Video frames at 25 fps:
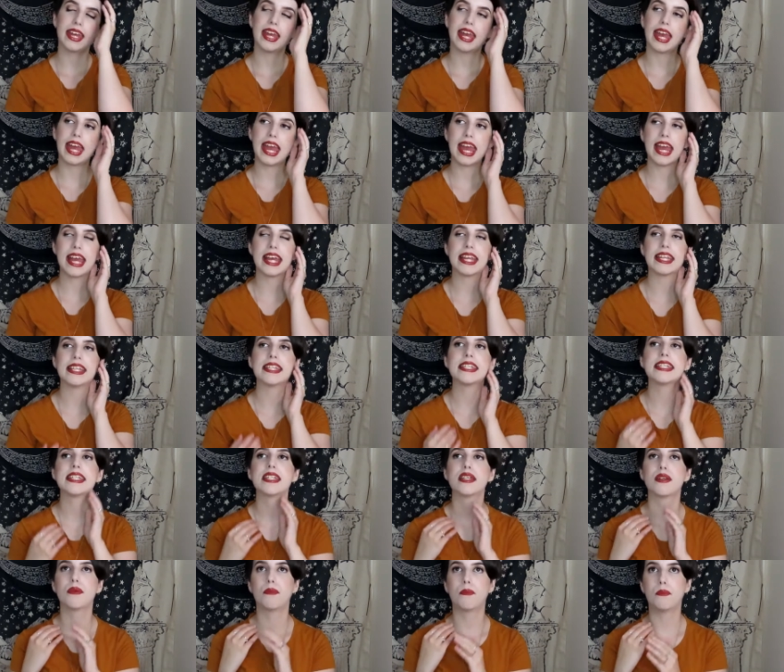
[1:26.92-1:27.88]
And
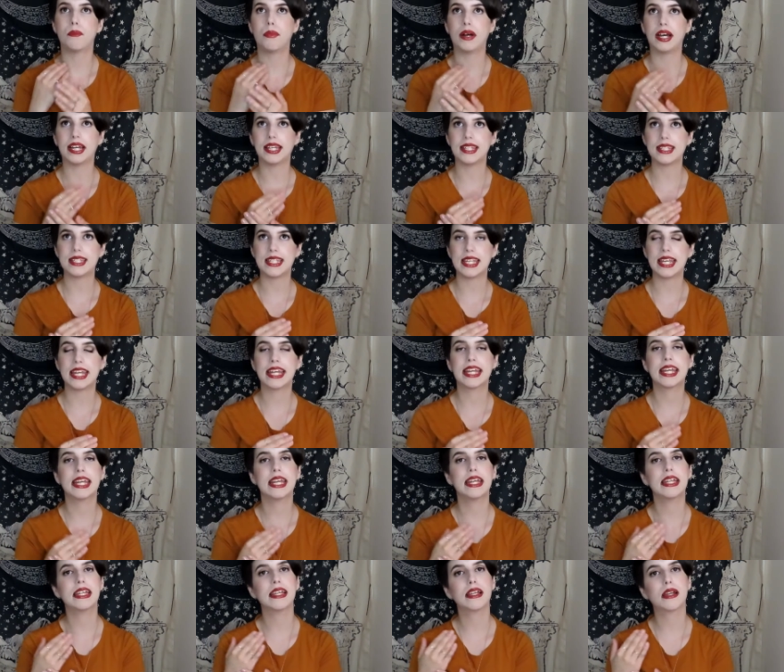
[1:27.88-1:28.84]
by
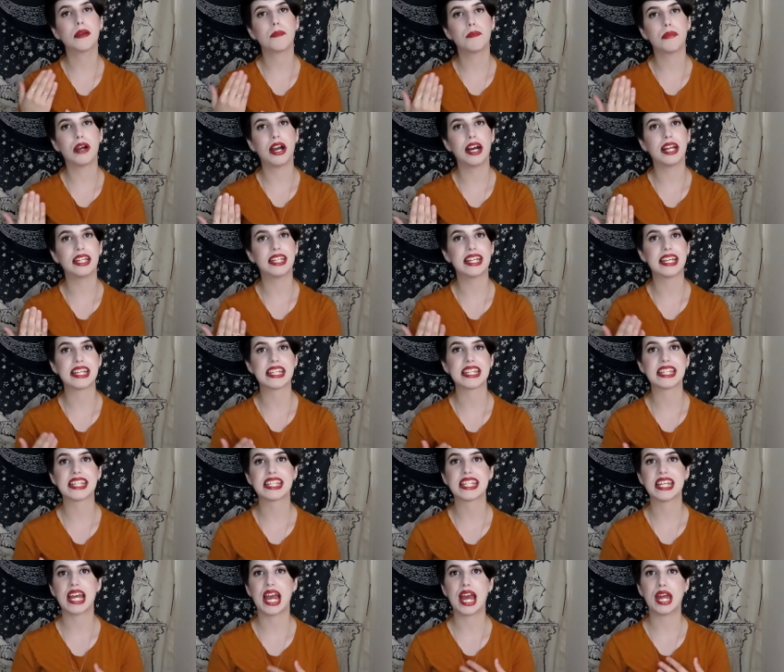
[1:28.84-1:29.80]
taking
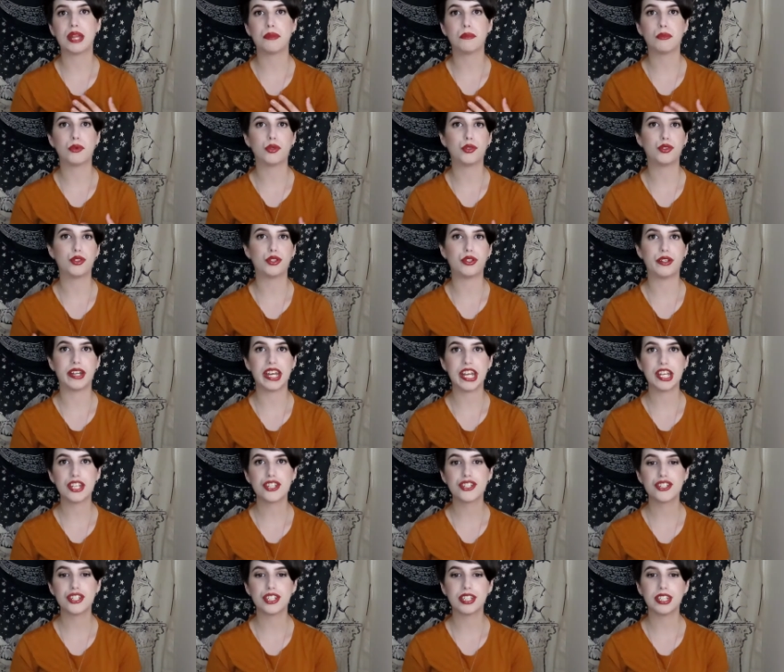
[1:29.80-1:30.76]
balance and
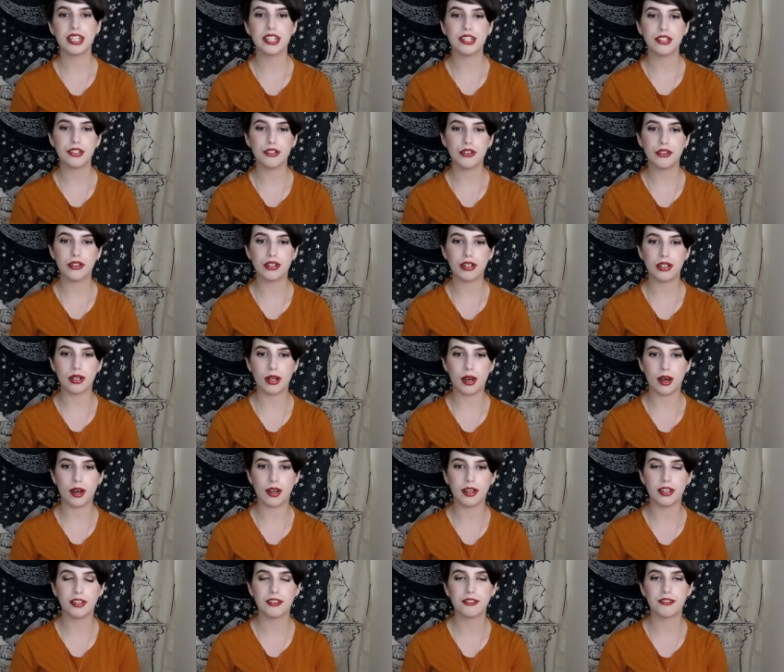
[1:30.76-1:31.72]
moderation in your
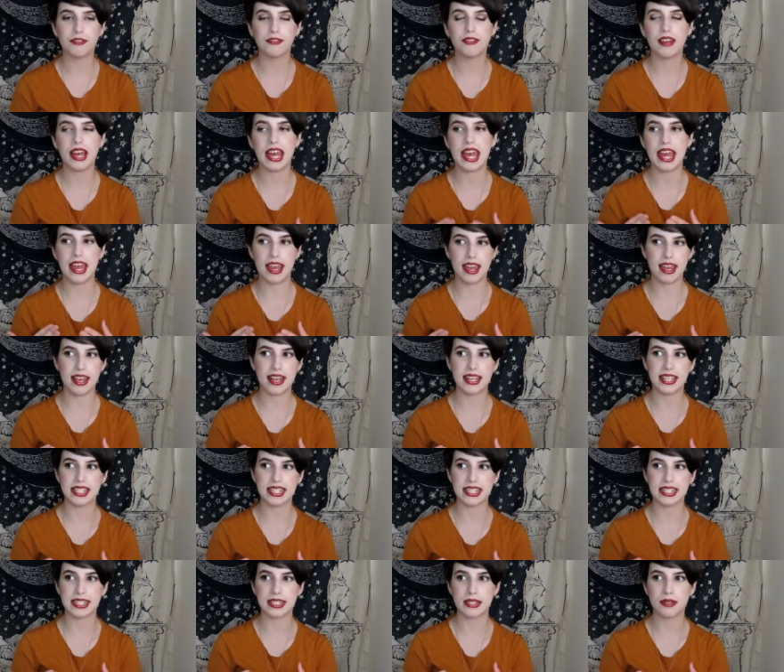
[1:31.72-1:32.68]
life
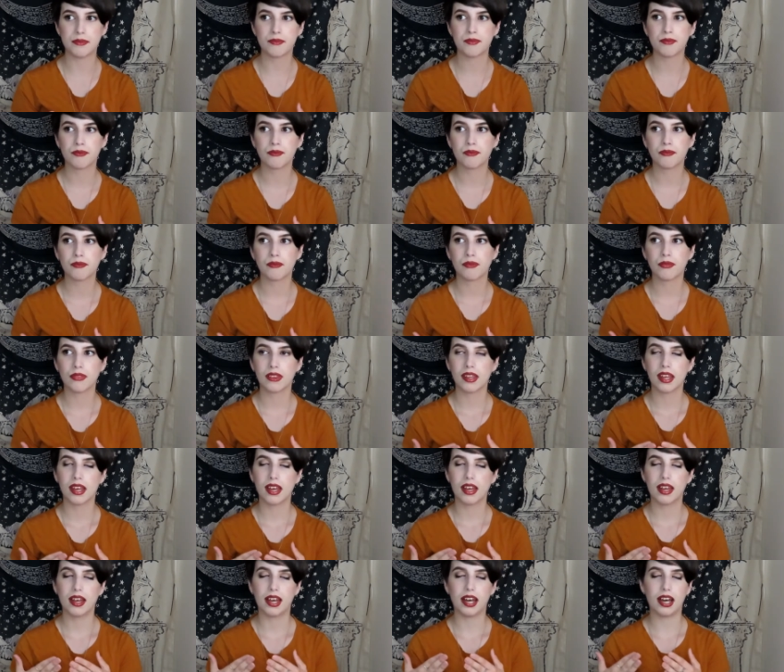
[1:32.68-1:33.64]
as
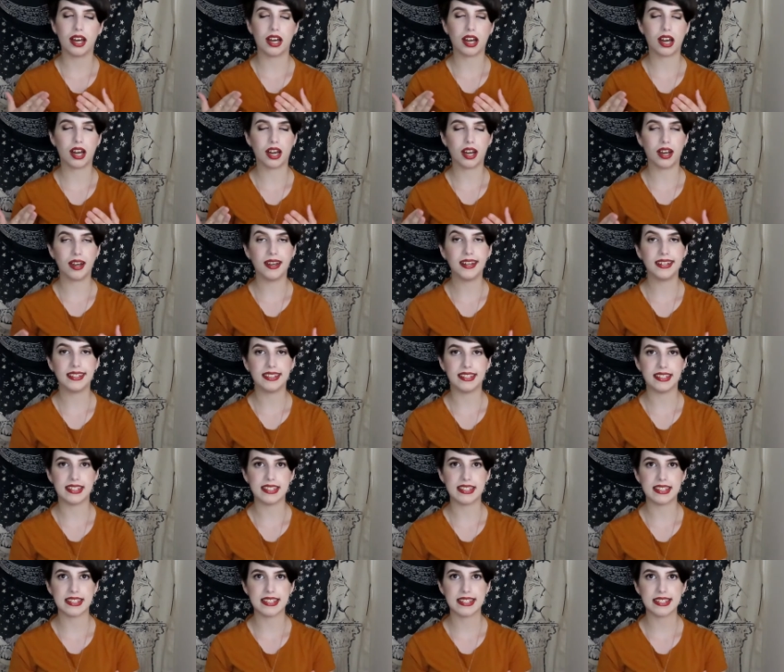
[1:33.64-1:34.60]
a
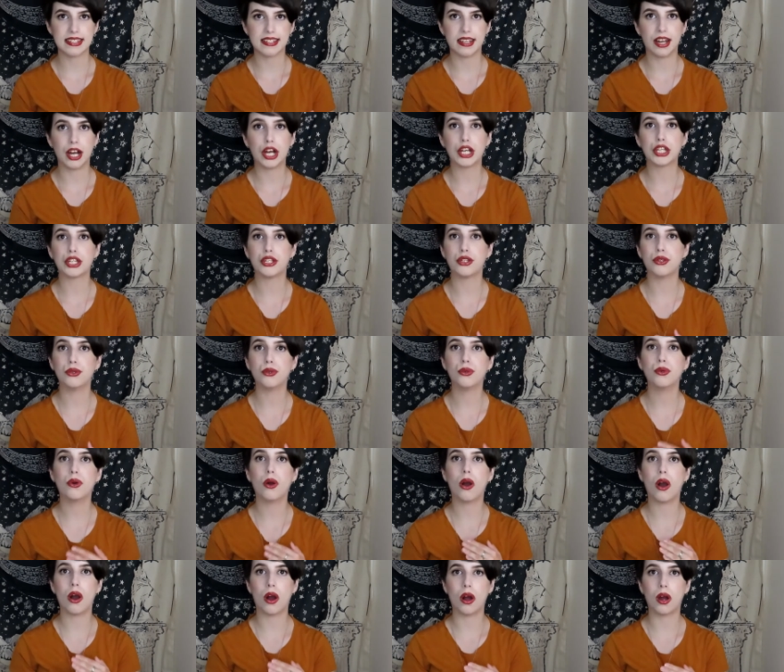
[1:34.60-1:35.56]
guidance,
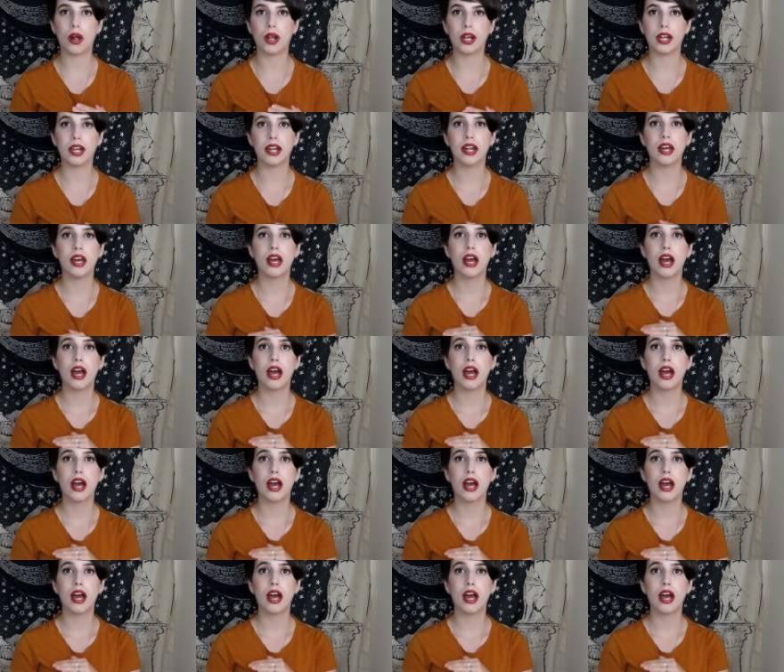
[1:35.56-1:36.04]
you are